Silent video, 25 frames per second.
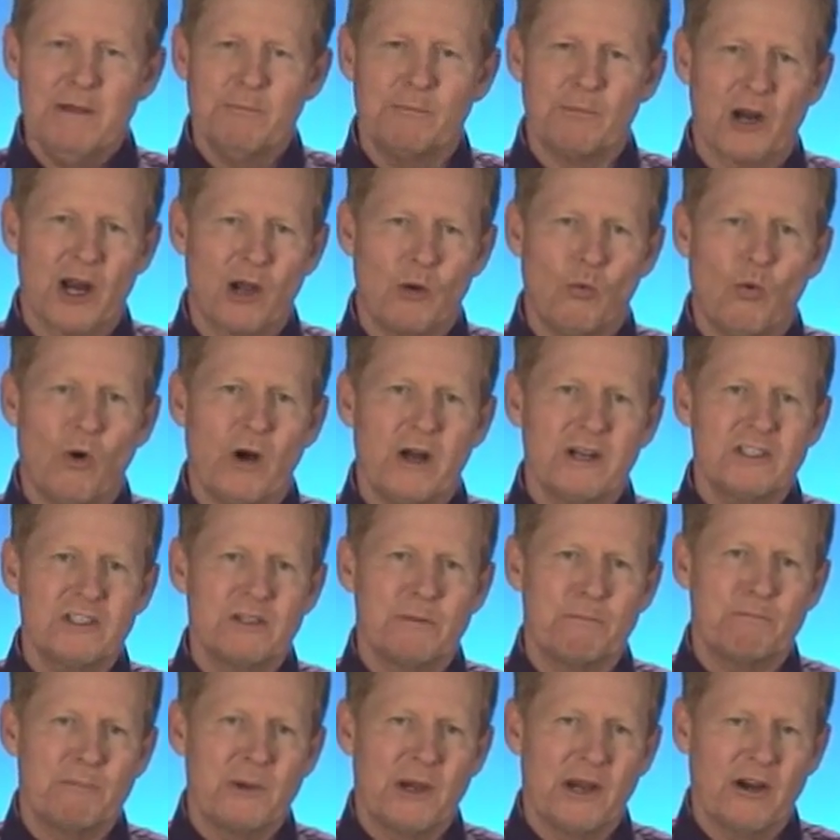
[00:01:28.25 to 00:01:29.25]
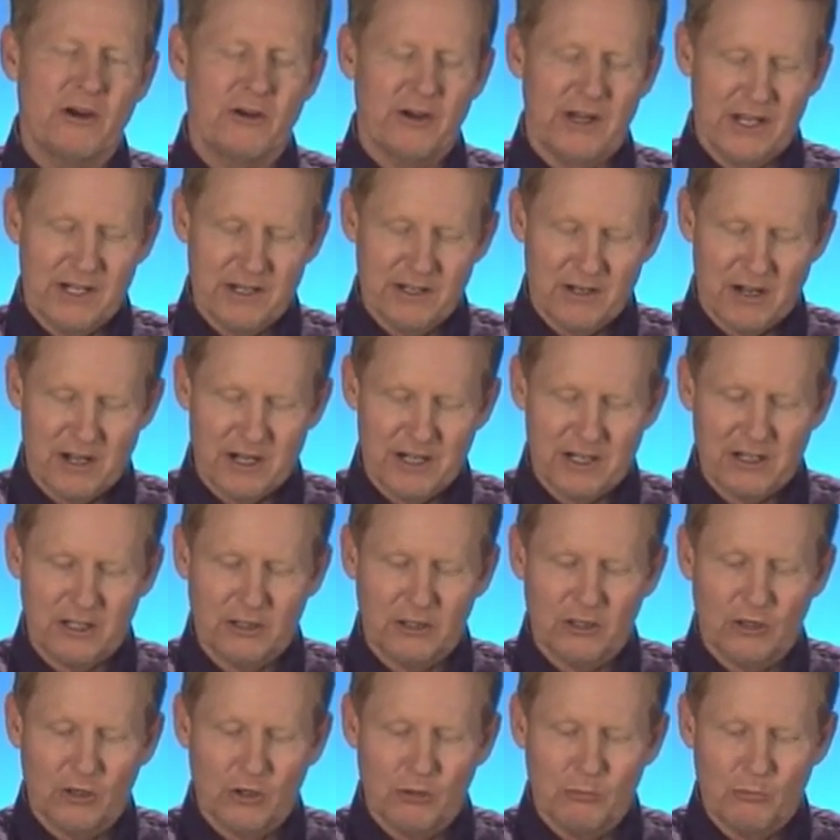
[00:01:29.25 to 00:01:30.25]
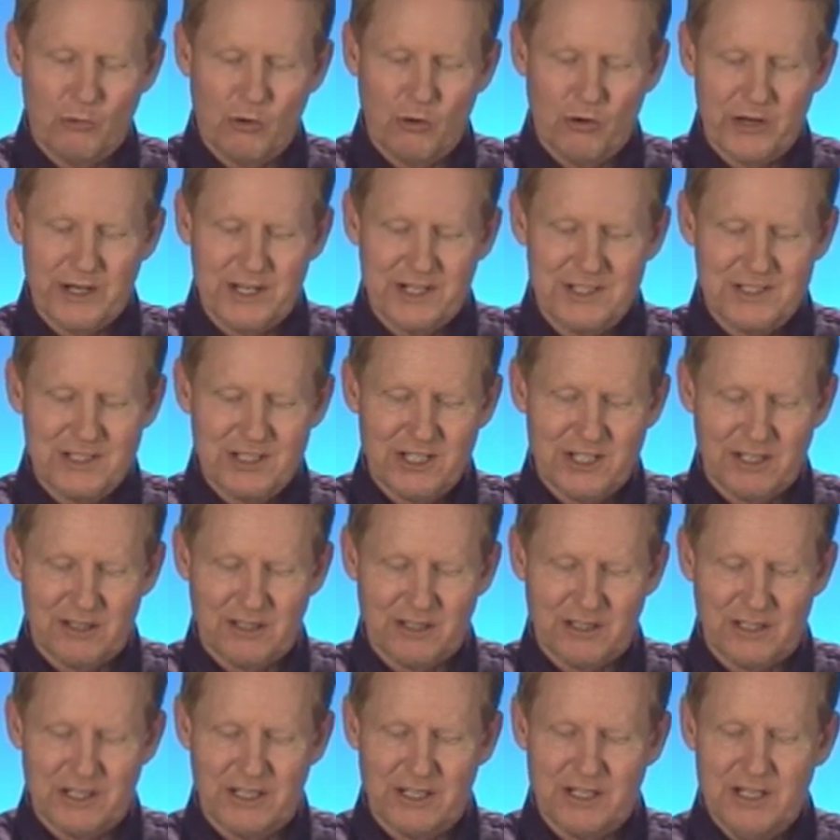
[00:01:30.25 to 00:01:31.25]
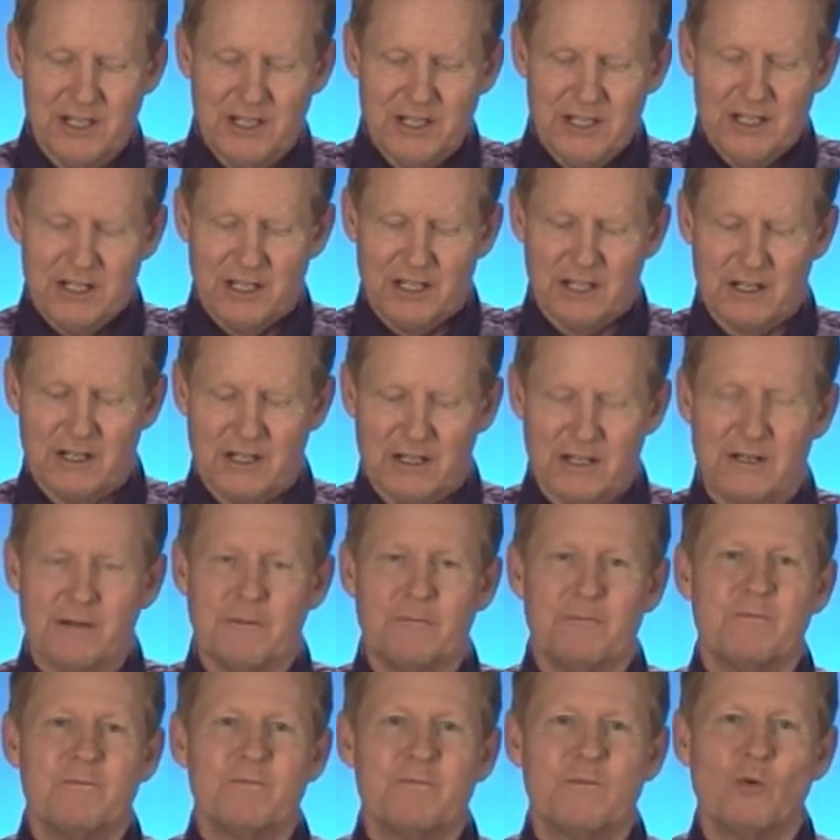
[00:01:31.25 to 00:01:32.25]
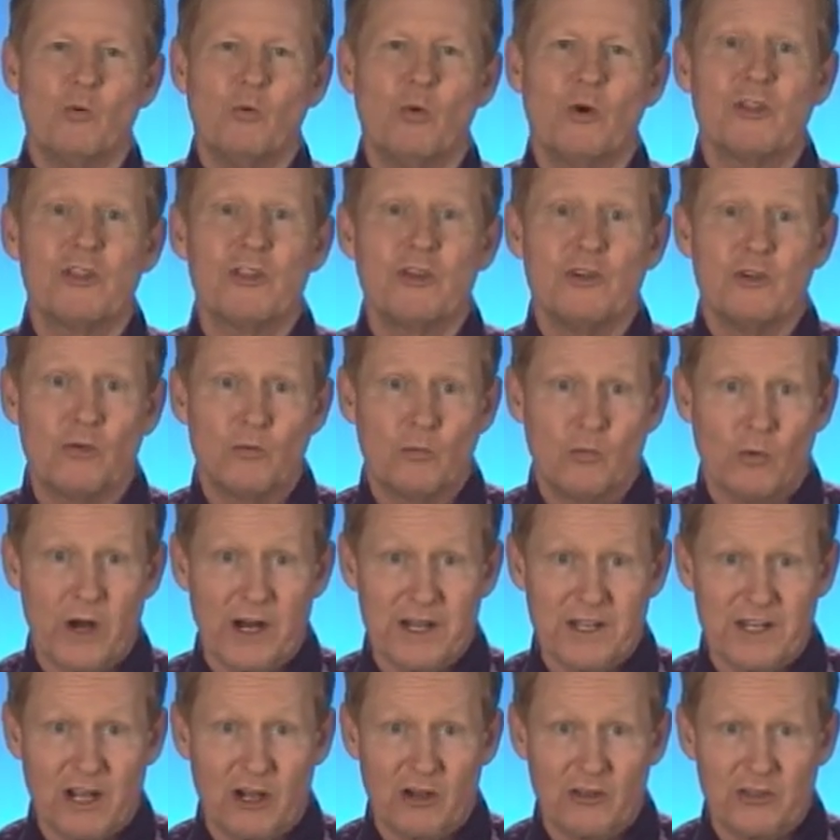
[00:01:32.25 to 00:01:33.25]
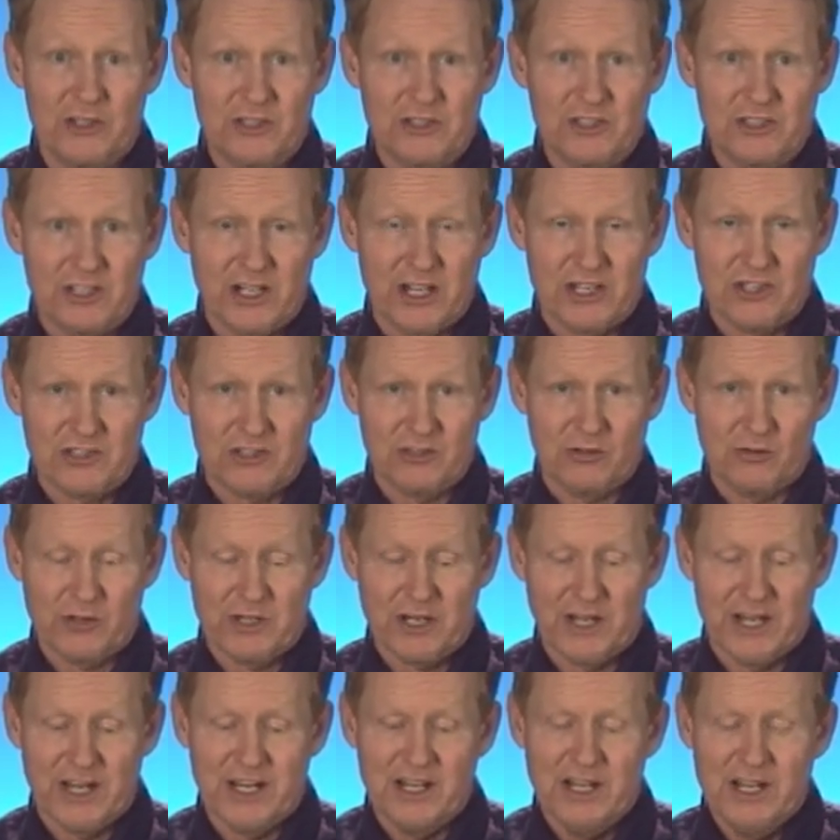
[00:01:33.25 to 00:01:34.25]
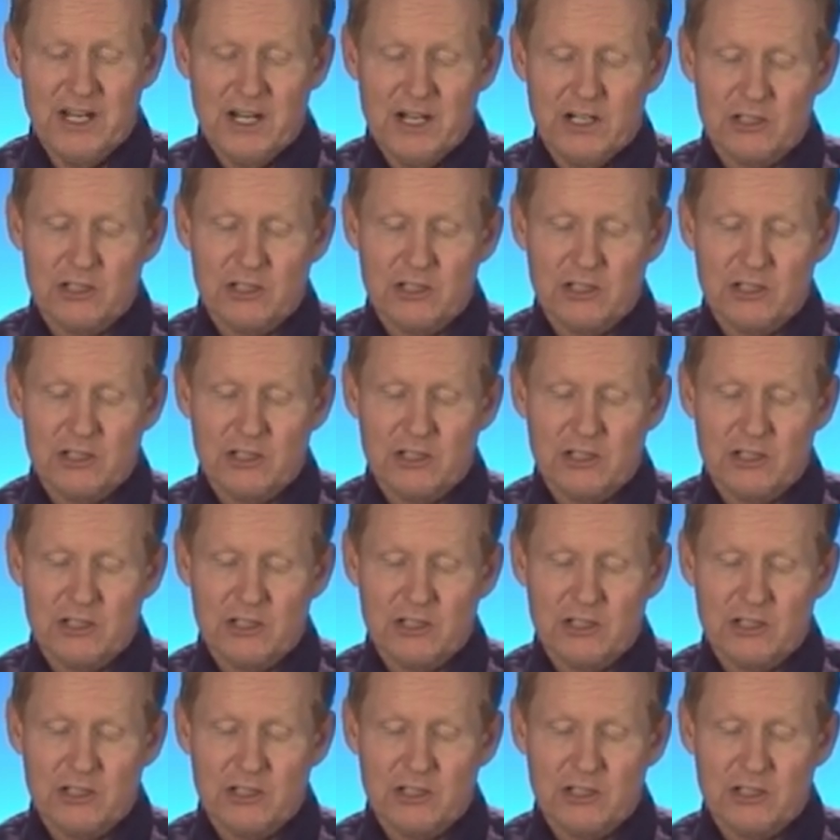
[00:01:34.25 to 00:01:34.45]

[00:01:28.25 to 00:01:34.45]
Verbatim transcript: but I want to bear in on it a little more intently um, with you right now in this session, okay?